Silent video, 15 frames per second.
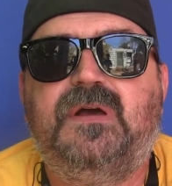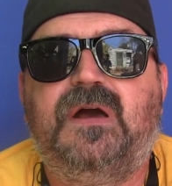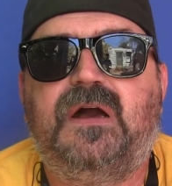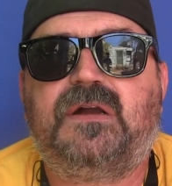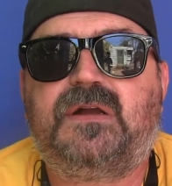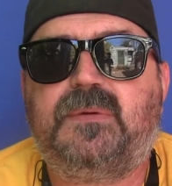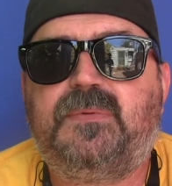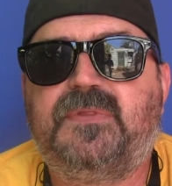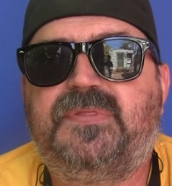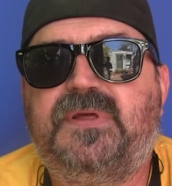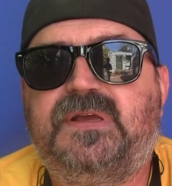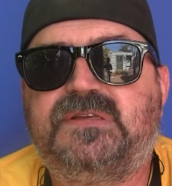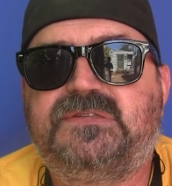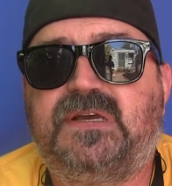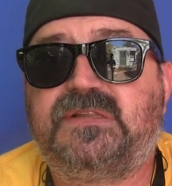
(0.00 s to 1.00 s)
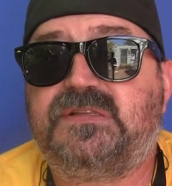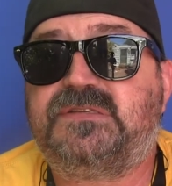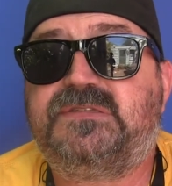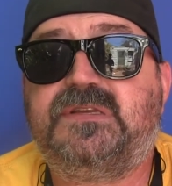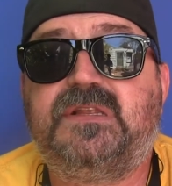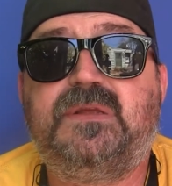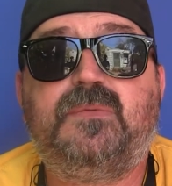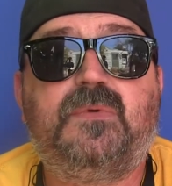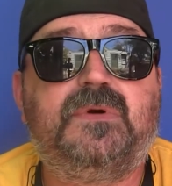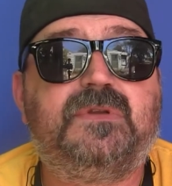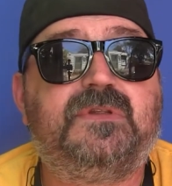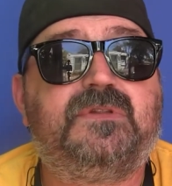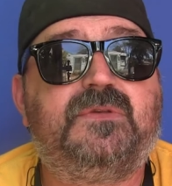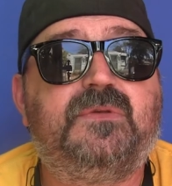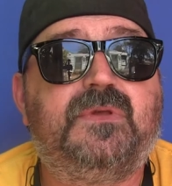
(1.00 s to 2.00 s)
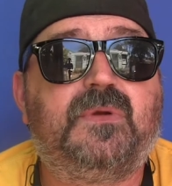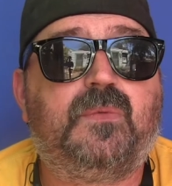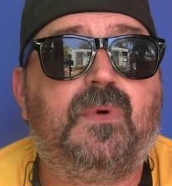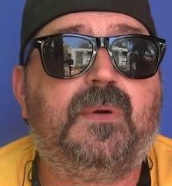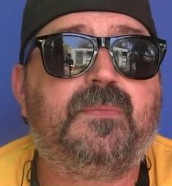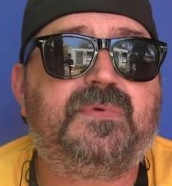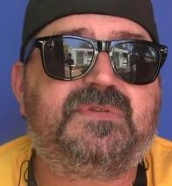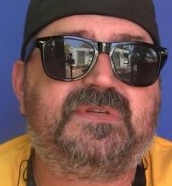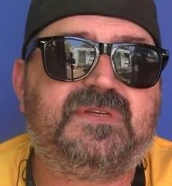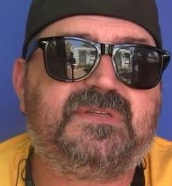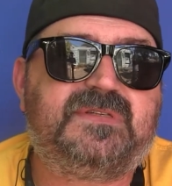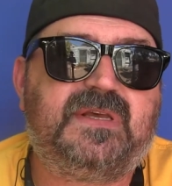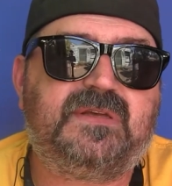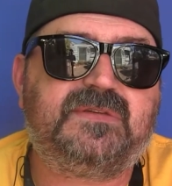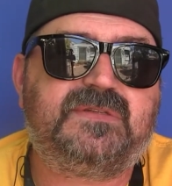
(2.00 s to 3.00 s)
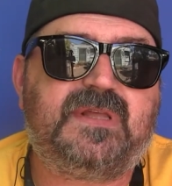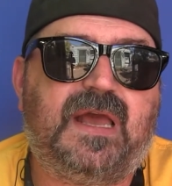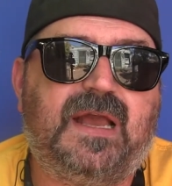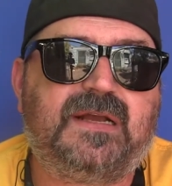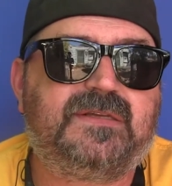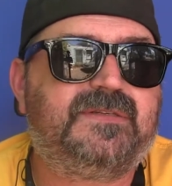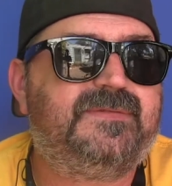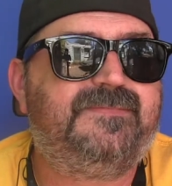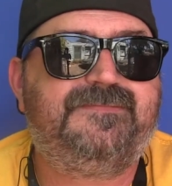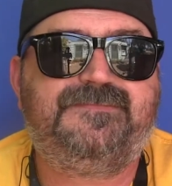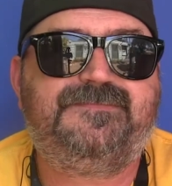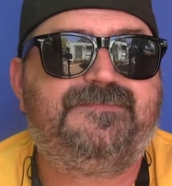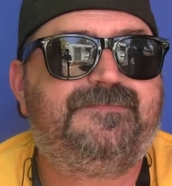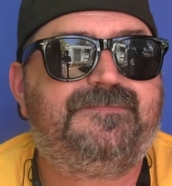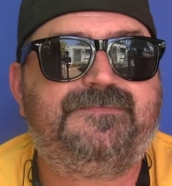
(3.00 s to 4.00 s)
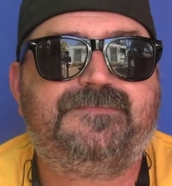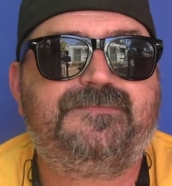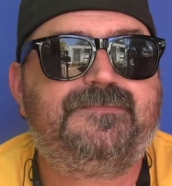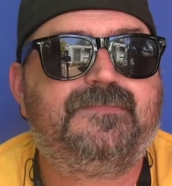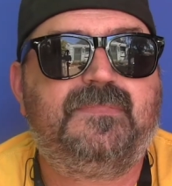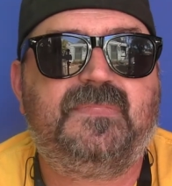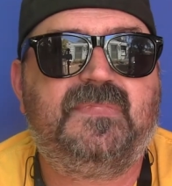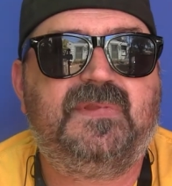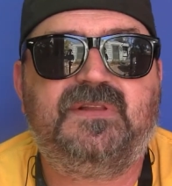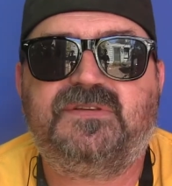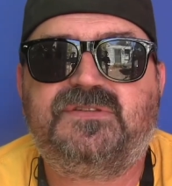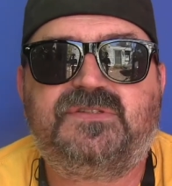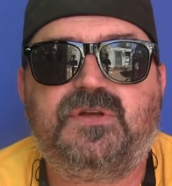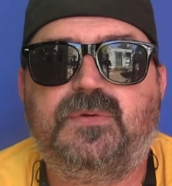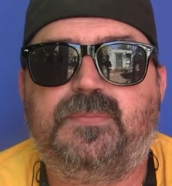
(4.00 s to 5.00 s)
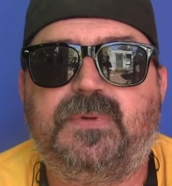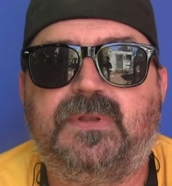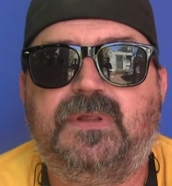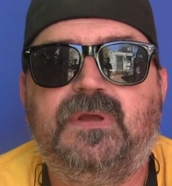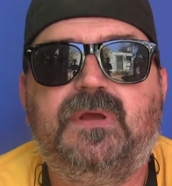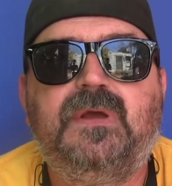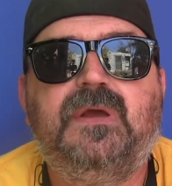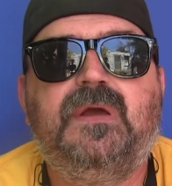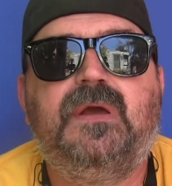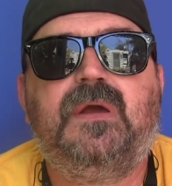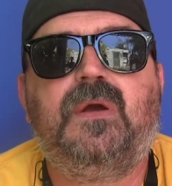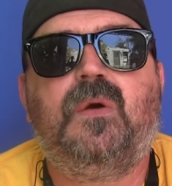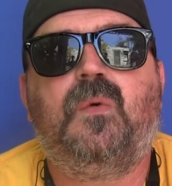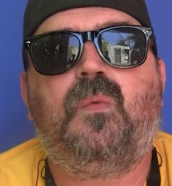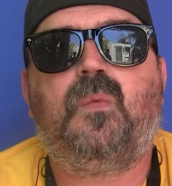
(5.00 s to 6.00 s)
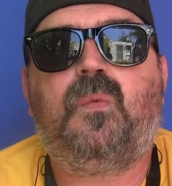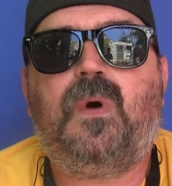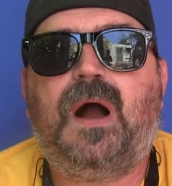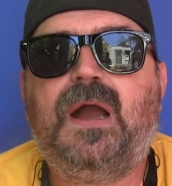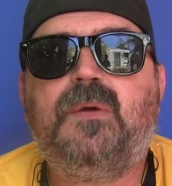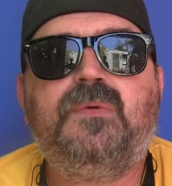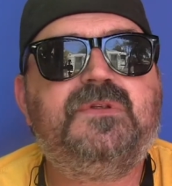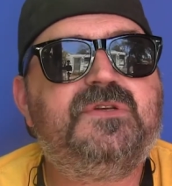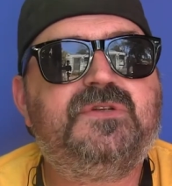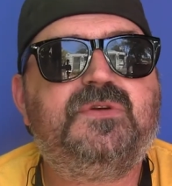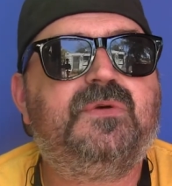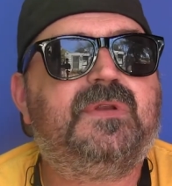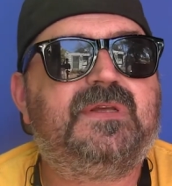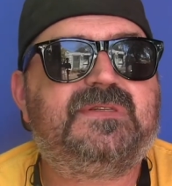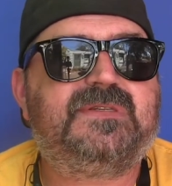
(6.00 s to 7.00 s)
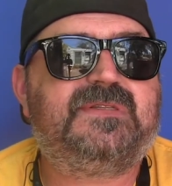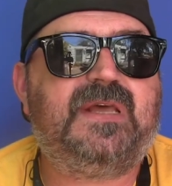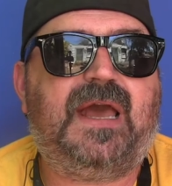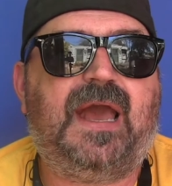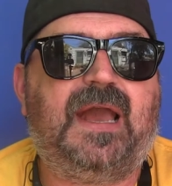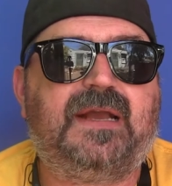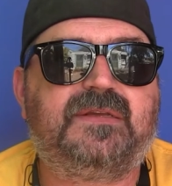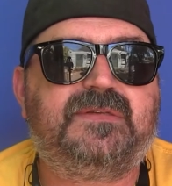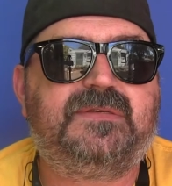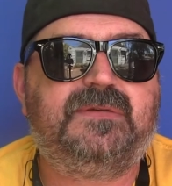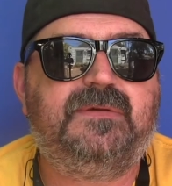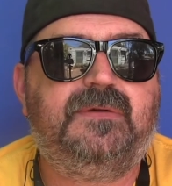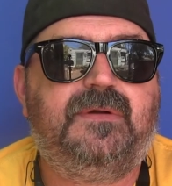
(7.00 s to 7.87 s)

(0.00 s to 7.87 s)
a couple things like the city wanted to do their 1% sales tax stupid why would you do it as a tax